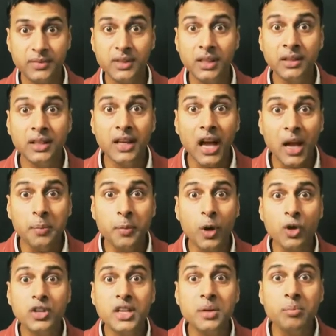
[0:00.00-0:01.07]
Then I
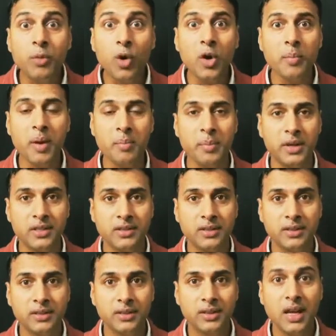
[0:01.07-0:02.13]
brought in more members.
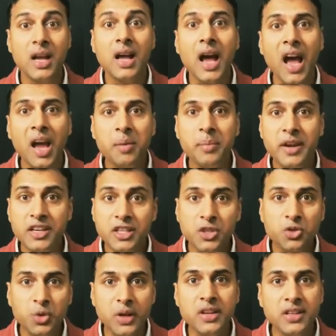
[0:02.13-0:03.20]
I made
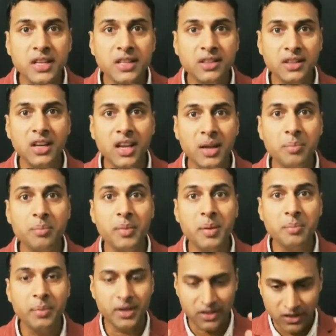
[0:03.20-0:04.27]
23
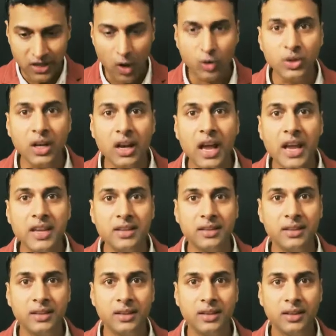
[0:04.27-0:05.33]
members down the line
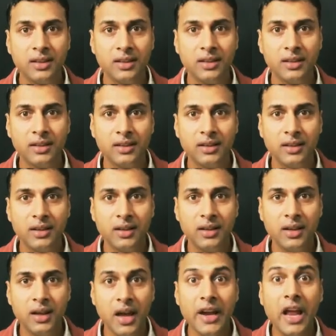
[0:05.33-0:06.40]

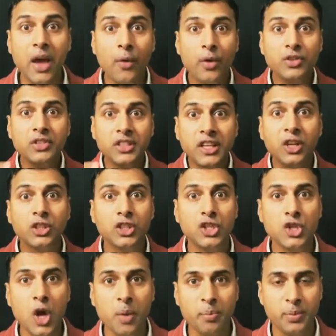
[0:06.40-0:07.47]
and I was sitting on the
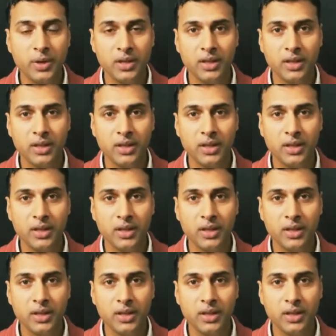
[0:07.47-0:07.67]
top.